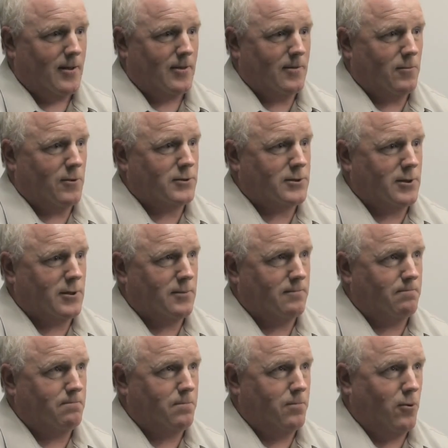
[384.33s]
The most
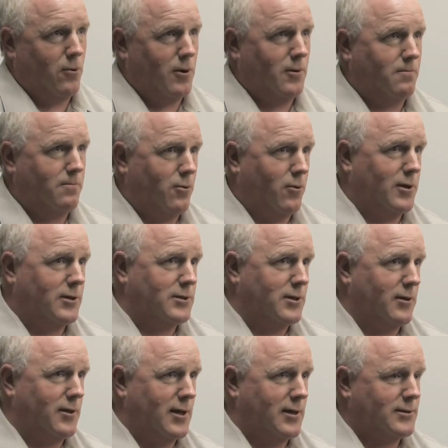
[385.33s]
important points
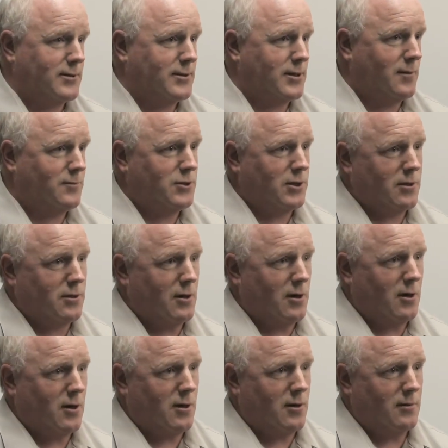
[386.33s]
on that subject
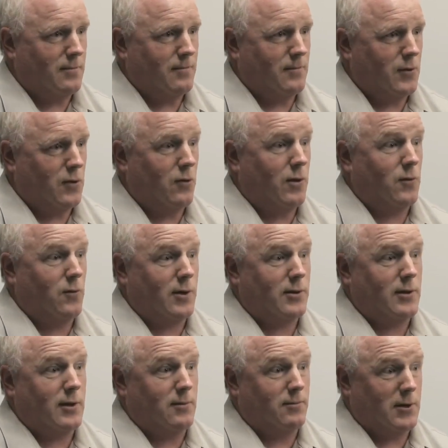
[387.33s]
are knowing
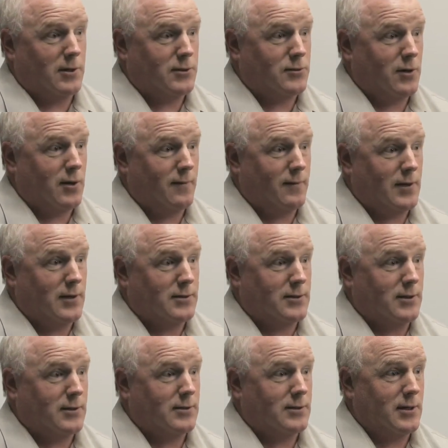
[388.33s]
what the administrative
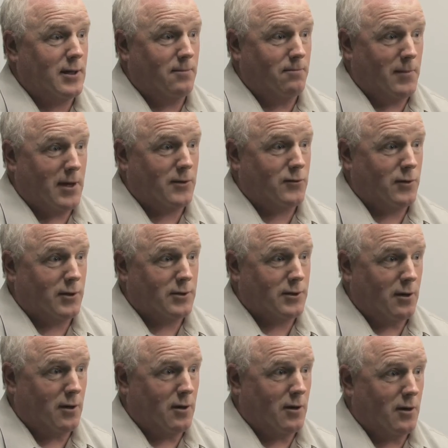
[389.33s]
distance and
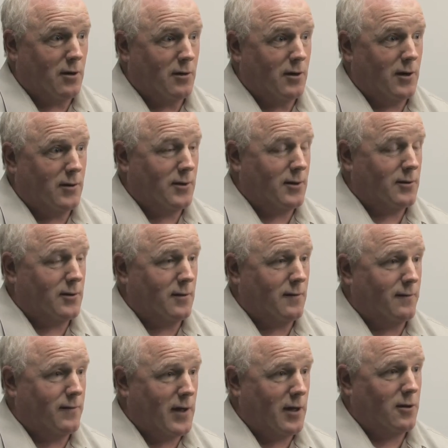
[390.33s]
metrics are, and that
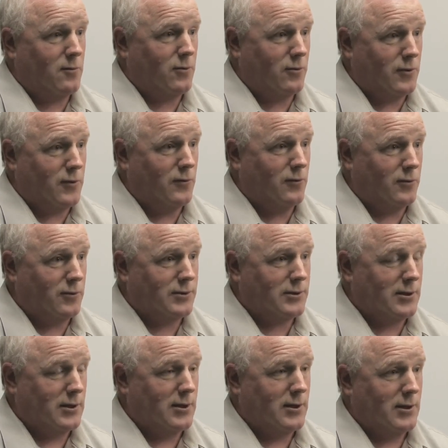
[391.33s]
they're valuable
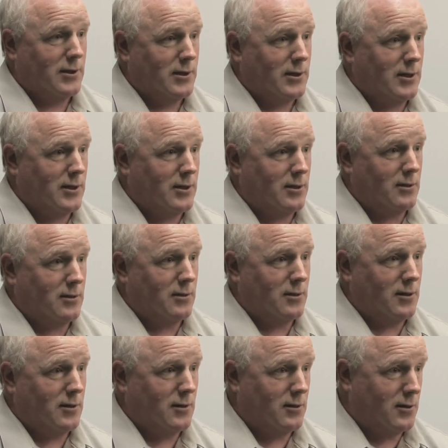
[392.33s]
tools in
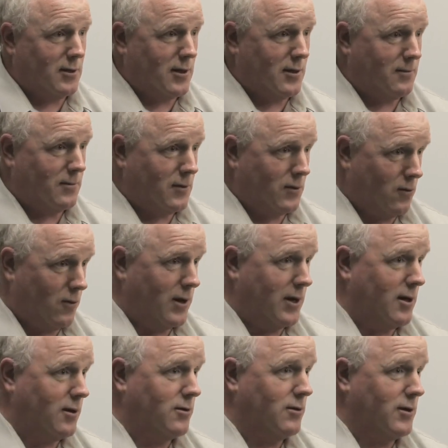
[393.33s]
knowing
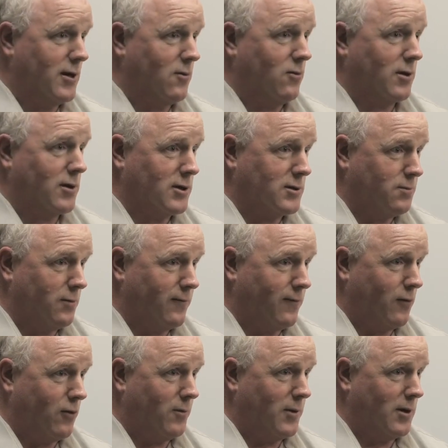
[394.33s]
how your network is
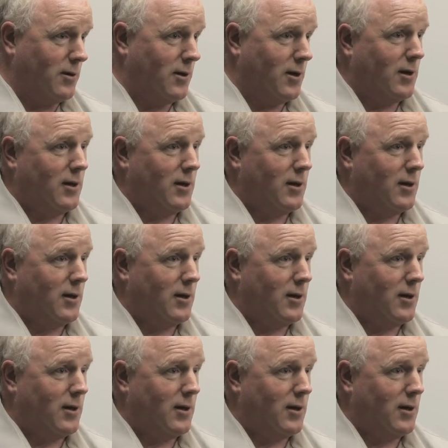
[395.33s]
performing.